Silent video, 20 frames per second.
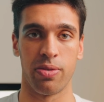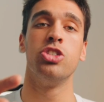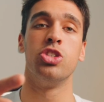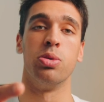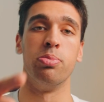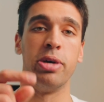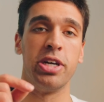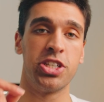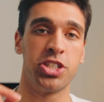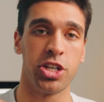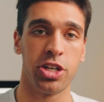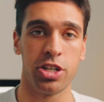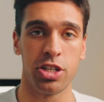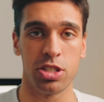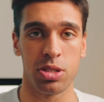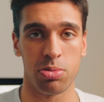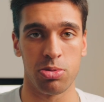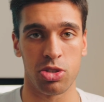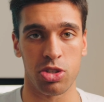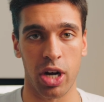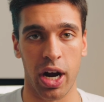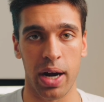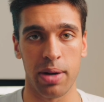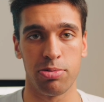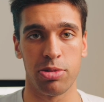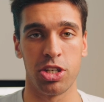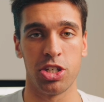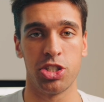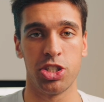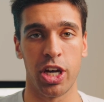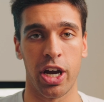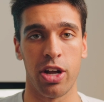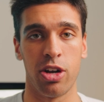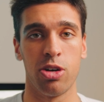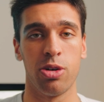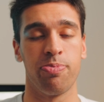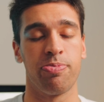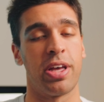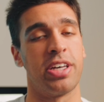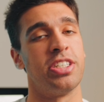So make sure you're subscribed to the
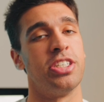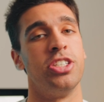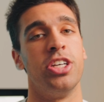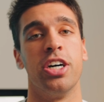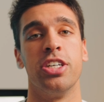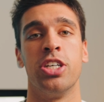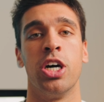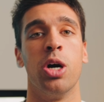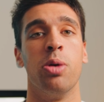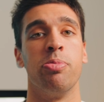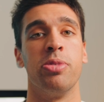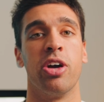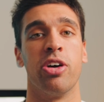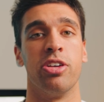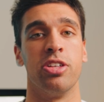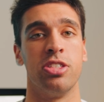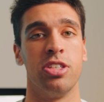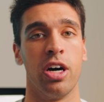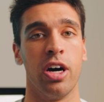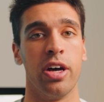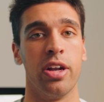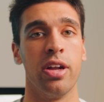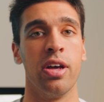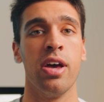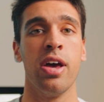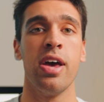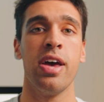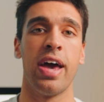channel, as it does help me out a ton.